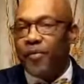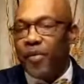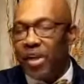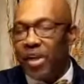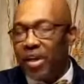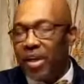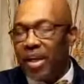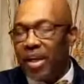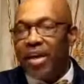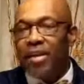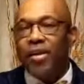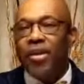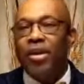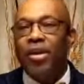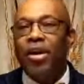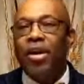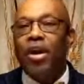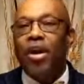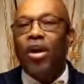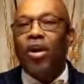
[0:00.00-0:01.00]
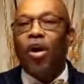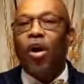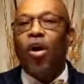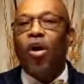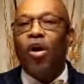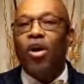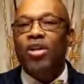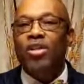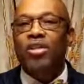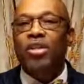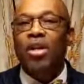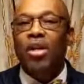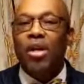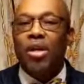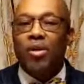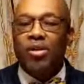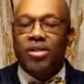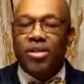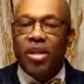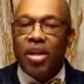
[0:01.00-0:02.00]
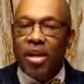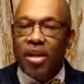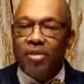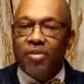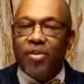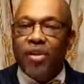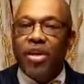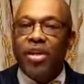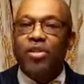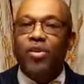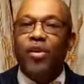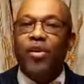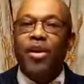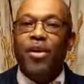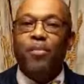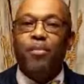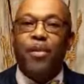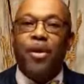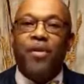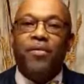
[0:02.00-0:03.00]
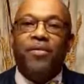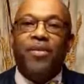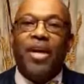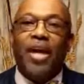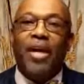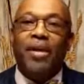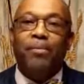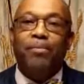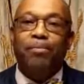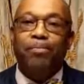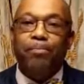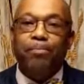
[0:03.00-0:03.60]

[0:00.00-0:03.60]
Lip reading: via letter, cards, sending things on their birthday.